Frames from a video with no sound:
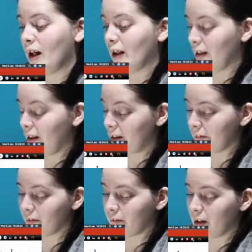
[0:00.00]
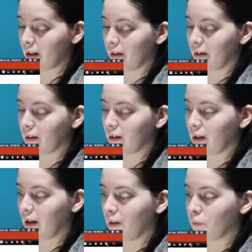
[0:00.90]
I love the
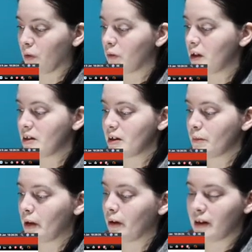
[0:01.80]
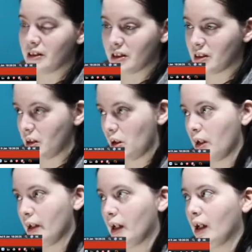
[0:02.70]
violin. I'm crazy about Lindsay
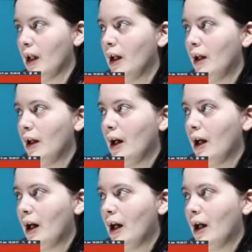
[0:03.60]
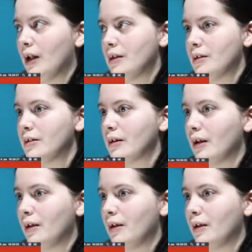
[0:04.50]
Sterling, and